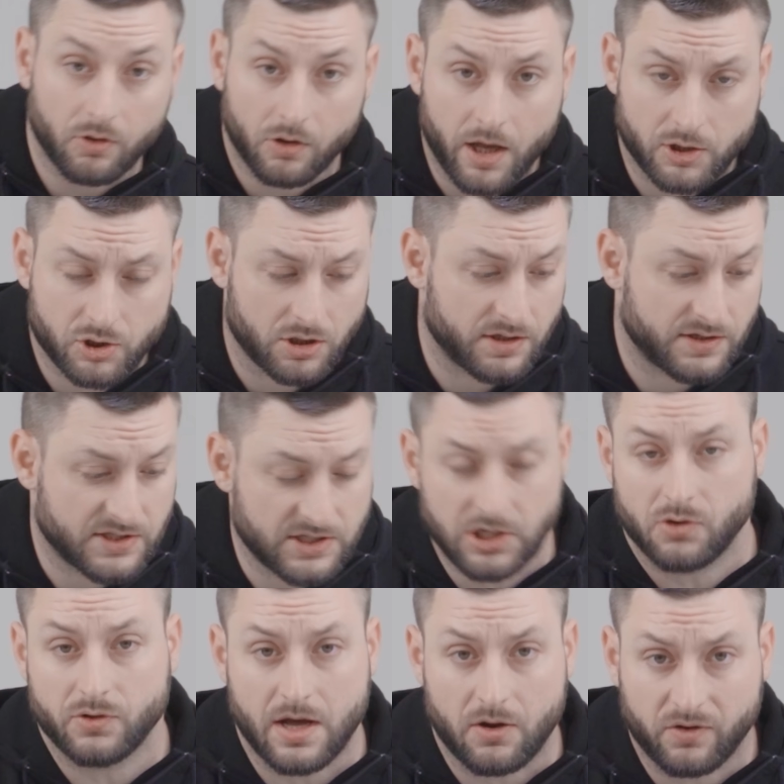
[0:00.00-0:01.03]
could actually
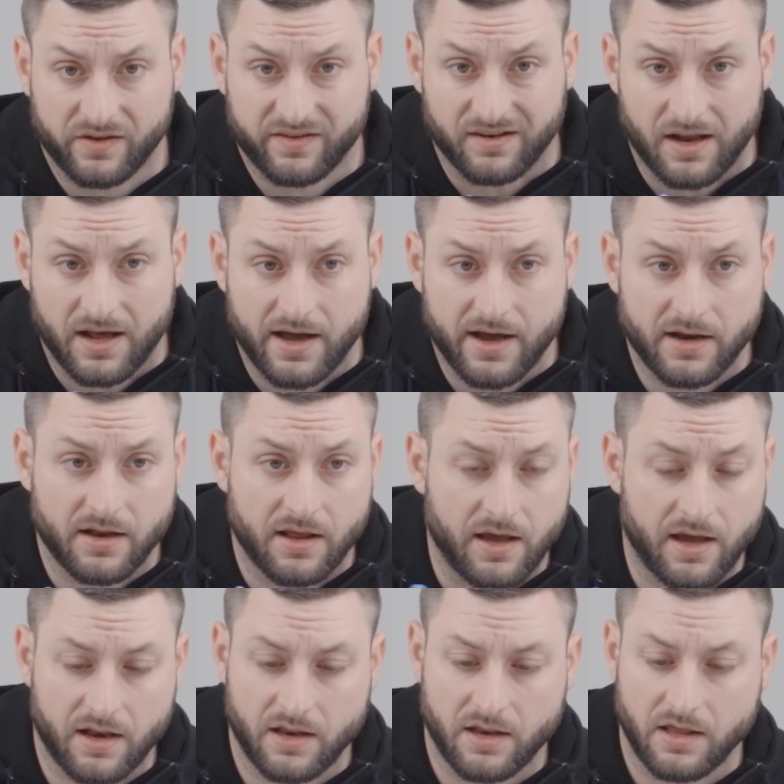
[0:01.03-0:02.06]
slow down the slide
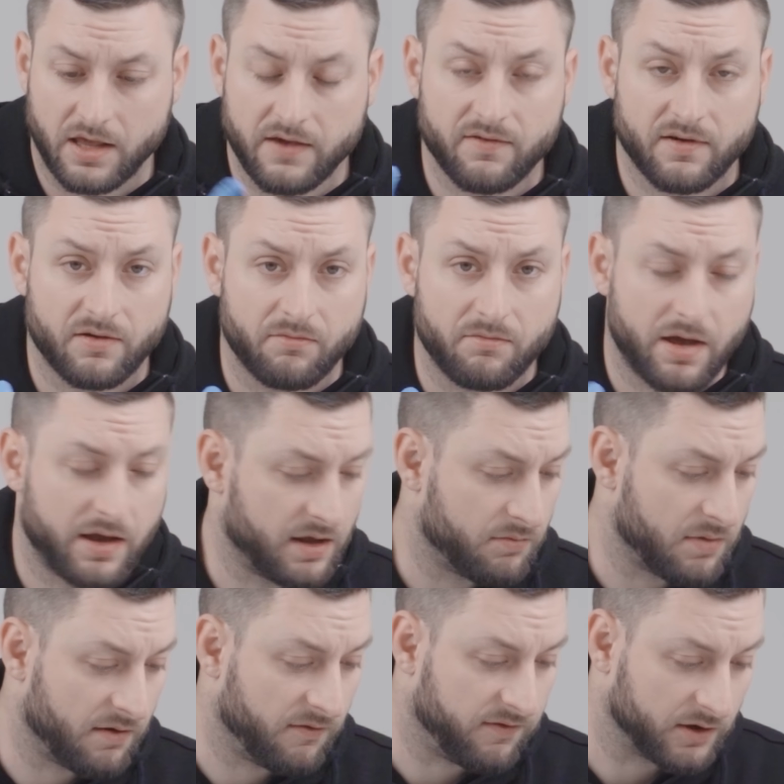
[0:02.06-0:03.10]
and even make
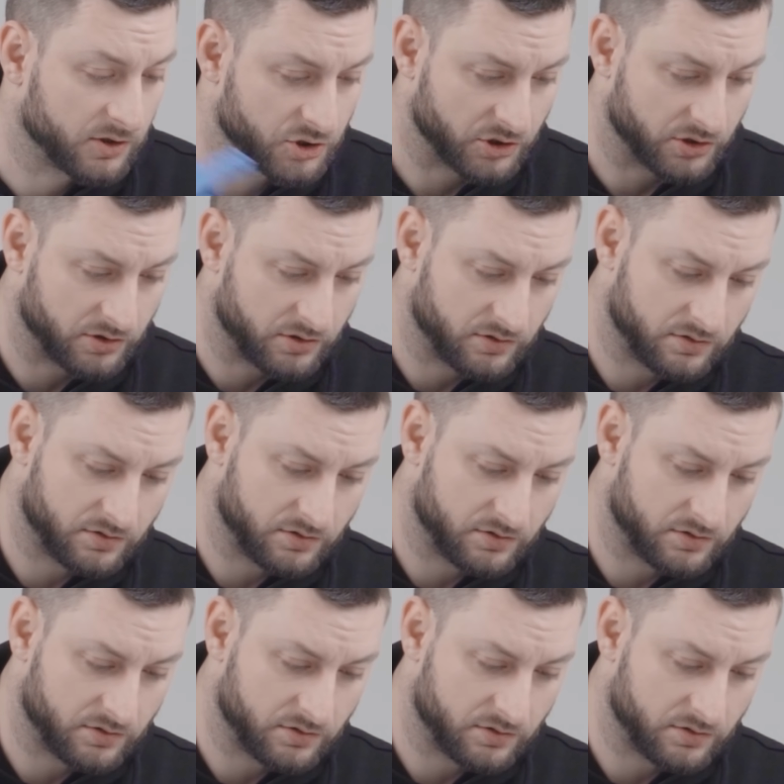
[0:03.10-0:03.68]
it malfunction.